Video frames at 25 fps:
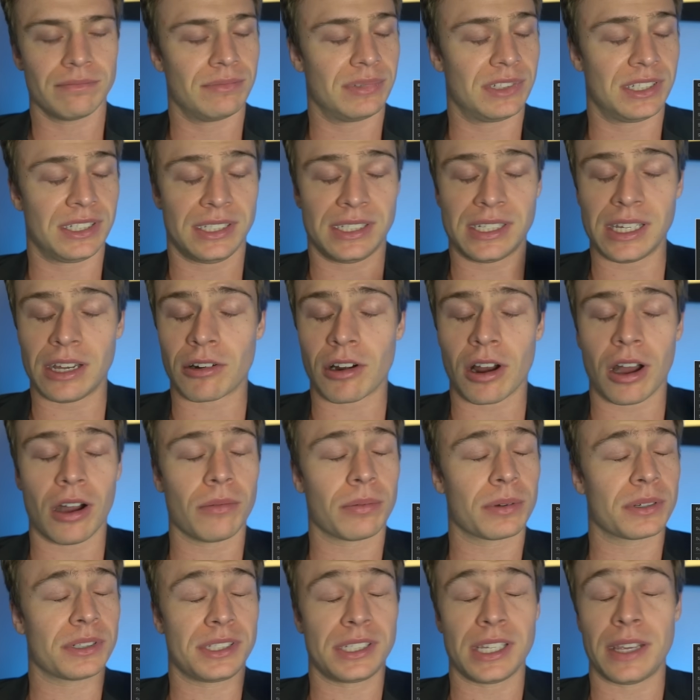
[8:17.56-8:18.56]

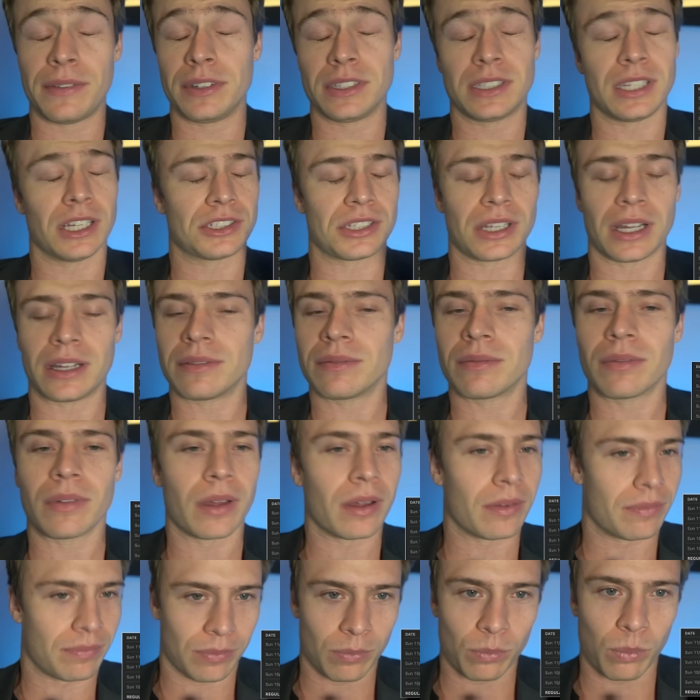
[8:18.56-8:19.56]
0 receiving touch.
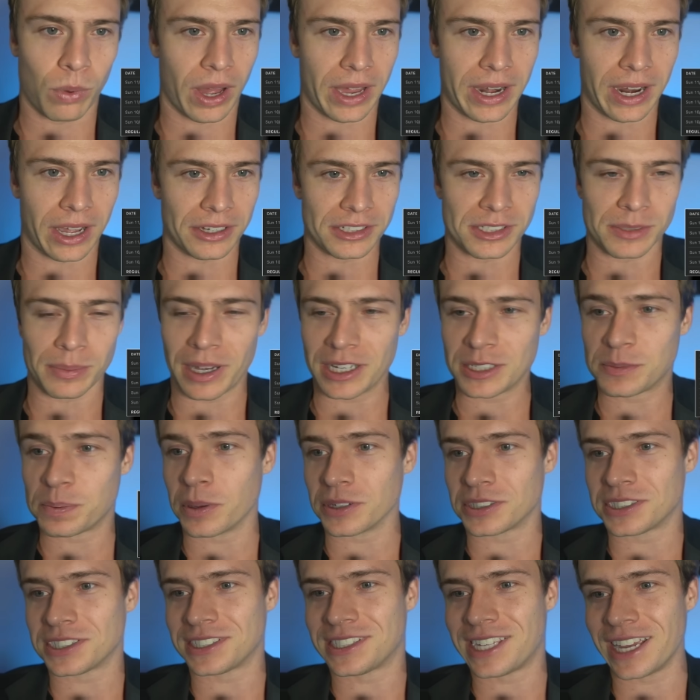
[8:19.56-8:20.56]
What else am I
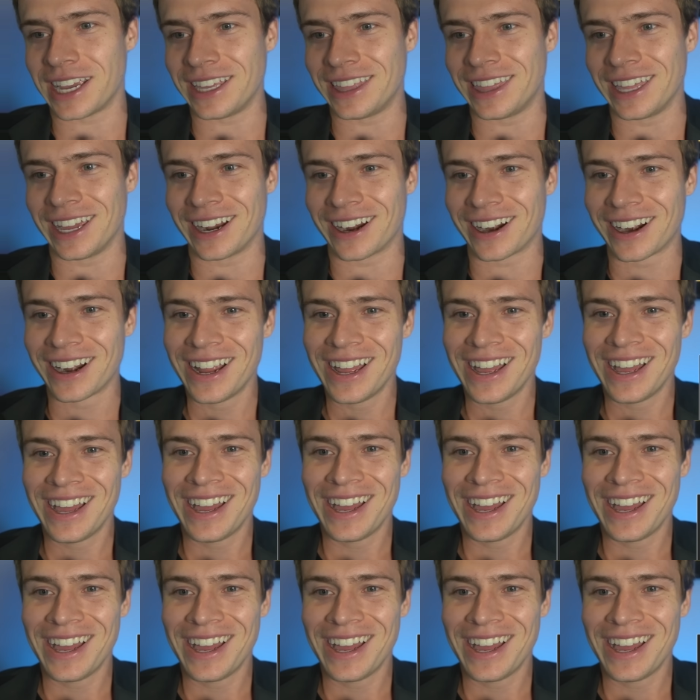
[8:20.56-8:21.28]
supposed to say there?